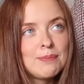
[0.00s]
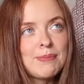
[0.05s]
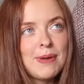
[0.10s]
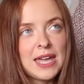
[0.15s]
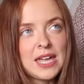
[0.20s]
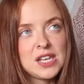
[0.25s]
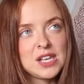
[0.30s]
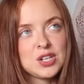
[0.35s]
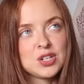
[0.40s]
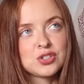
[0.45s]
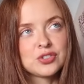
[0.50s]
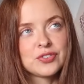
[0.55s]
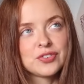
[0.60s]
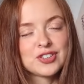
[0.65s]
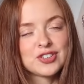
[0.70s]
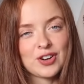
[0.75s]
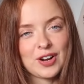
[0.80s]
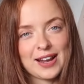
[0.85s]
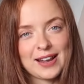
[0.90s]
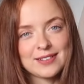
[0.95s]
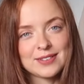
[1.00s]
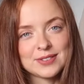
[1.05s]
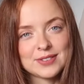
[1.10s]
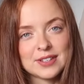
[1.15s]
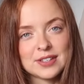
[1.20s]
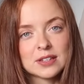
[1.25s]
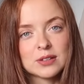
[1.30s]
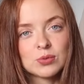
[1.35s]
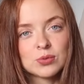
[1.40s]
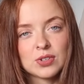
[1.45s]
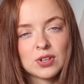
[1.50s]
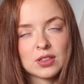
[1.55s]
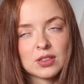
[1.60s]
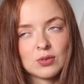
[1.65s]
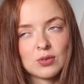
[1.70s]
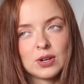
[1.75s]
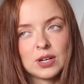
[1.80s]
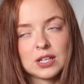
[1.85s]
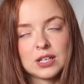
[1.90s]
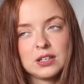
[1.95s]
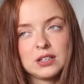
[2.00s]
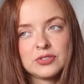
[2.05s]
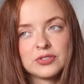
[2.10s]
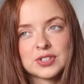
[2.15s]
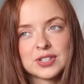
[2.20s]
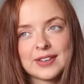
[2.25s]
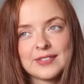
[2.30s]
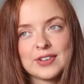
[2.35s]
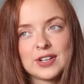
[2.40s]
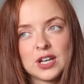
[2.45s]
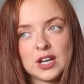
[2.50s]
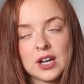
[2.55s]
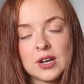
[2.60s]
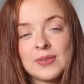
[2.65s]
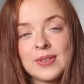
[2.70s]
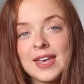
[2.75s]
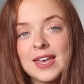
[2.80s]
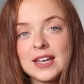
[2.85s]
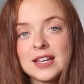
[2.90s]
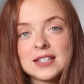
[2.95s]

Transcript: beige trousers, which I thought I'd love to give a go.